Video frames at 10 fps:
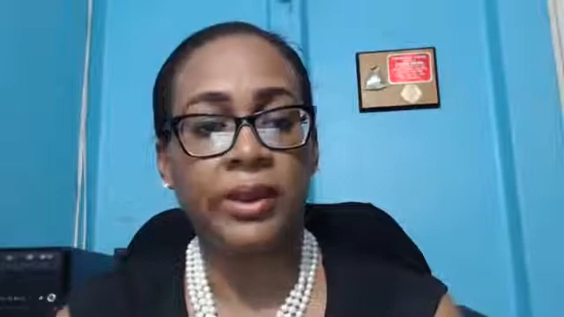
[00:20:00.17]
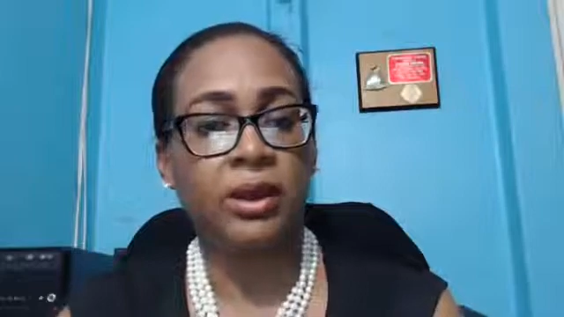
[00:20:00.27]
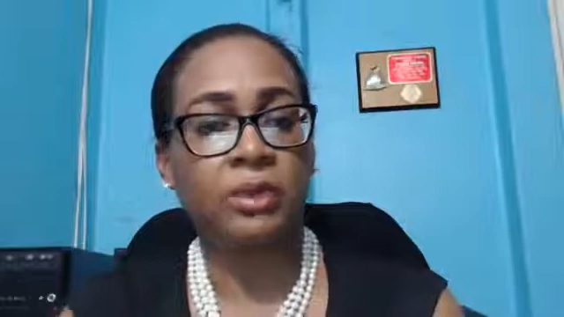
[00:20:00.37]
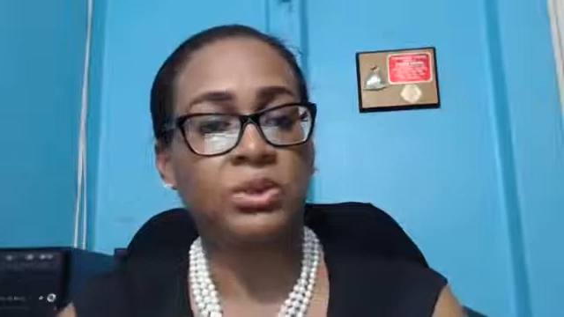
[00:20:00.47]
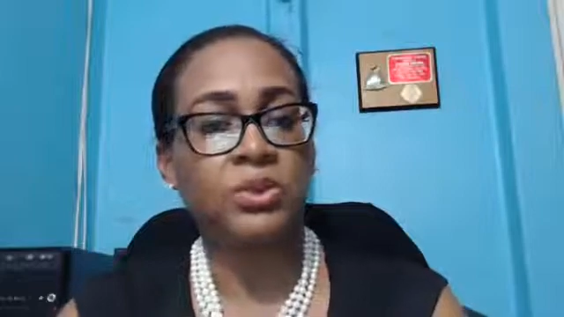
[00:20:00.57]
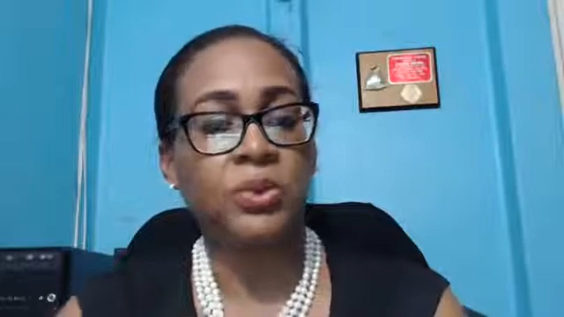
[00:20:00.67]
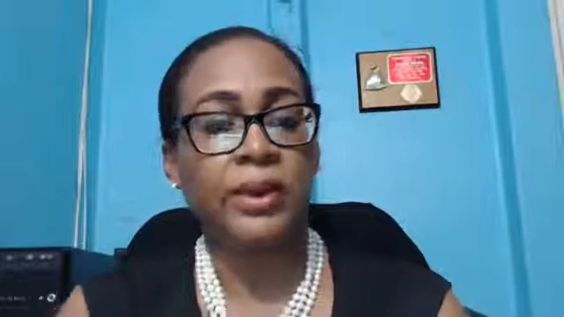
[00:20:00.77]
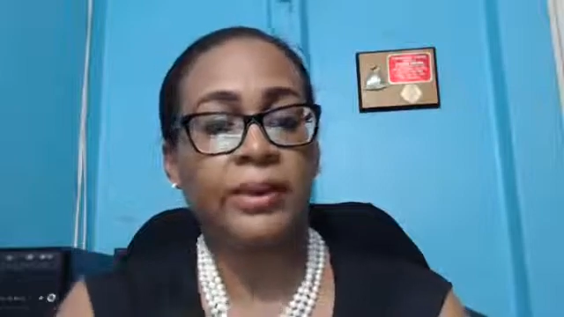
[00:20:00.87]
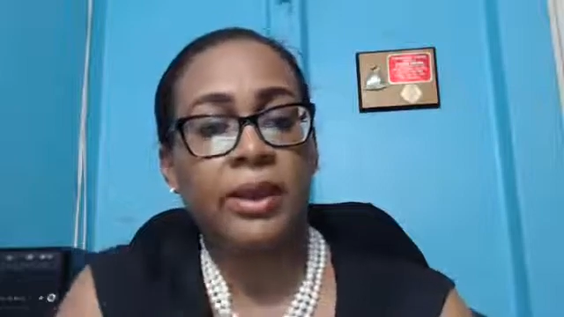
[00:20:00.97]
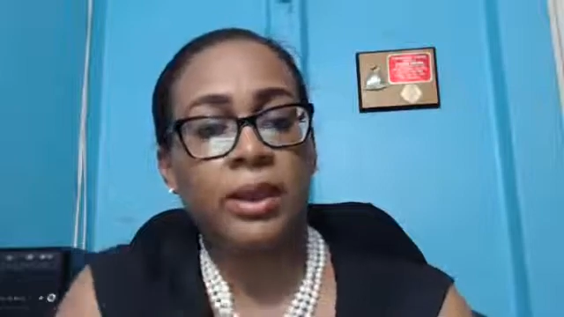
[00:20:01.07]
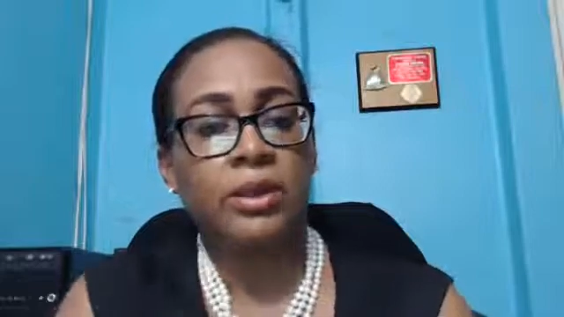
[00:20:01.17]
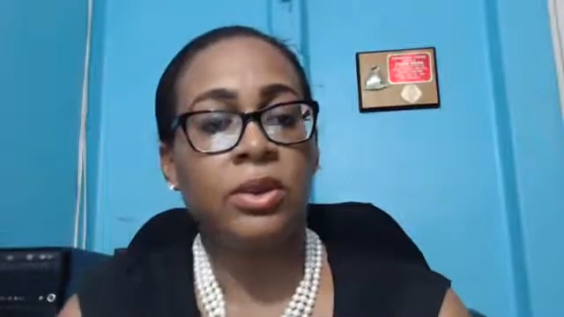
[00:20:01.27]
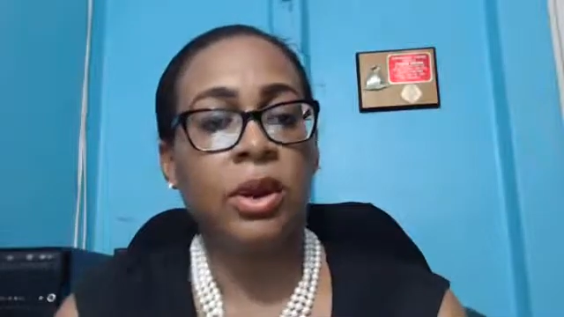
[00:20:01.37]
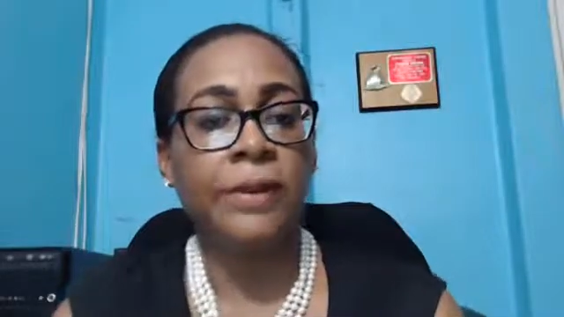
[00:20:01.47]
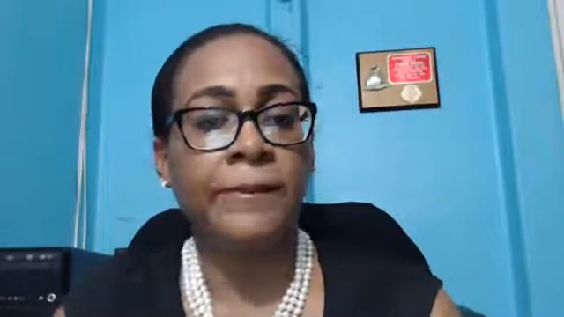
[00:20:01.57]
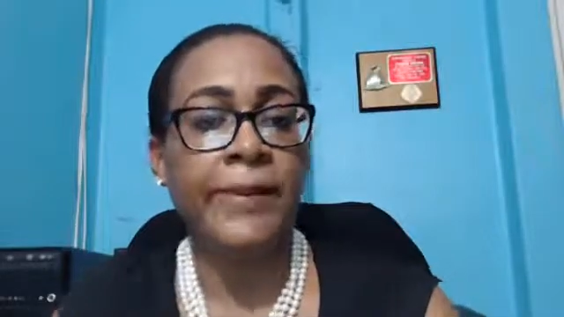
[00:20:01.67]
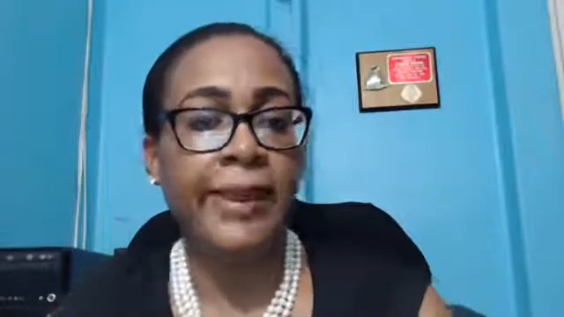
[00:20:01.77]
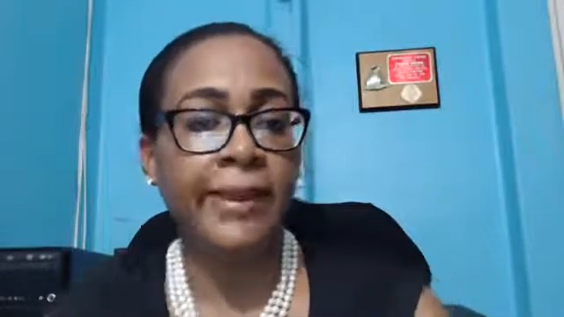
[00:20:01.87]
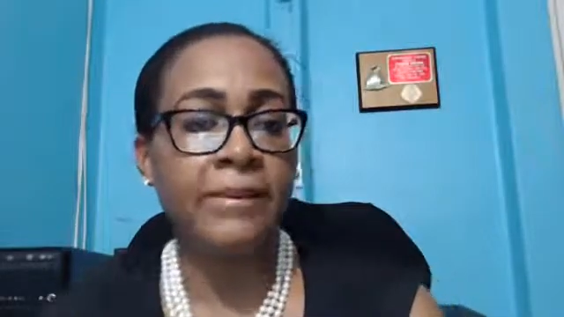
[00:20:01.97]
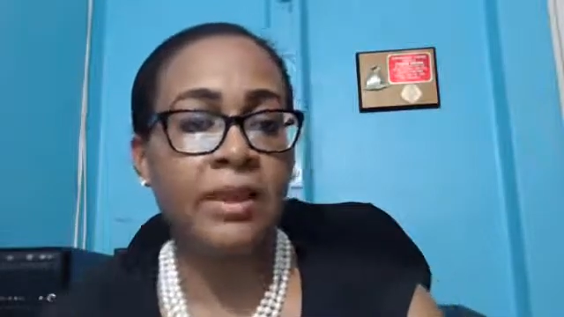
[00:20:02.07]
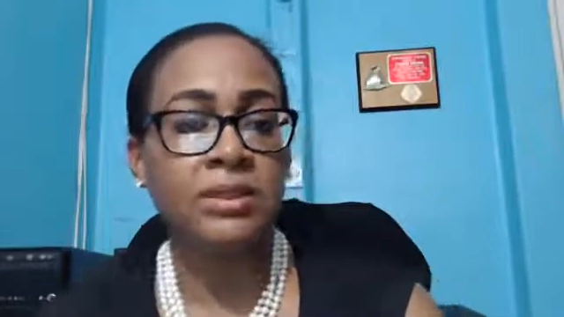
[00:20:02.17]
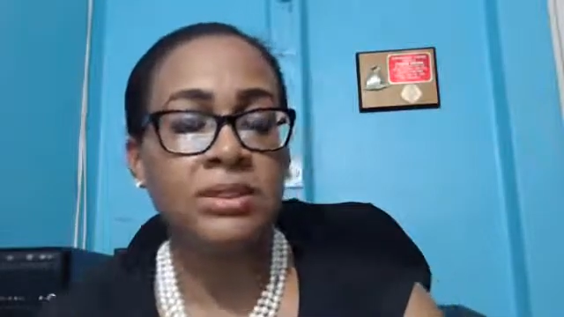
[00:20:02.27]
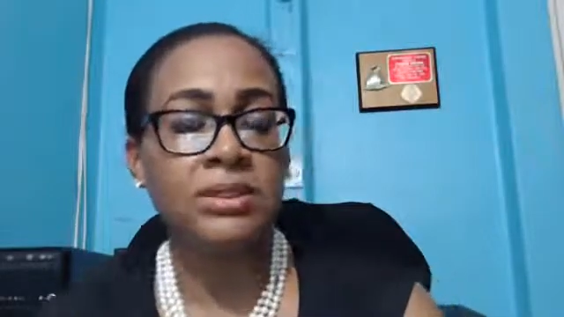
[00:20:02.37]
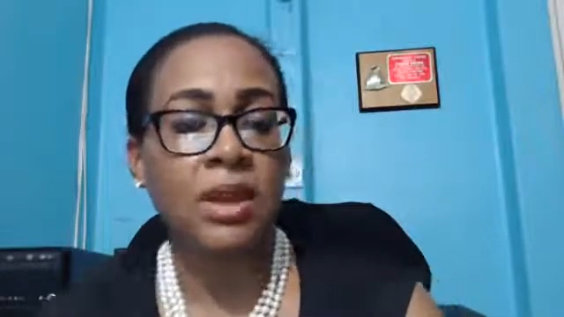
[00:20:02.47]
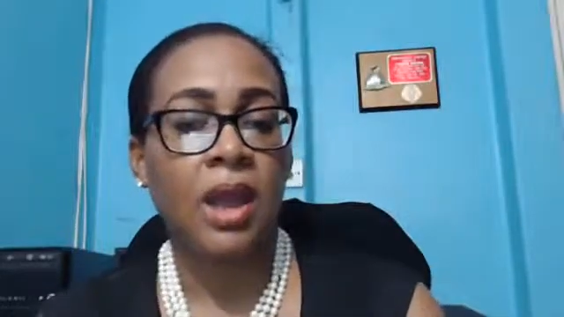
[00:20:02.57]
of doing your payment.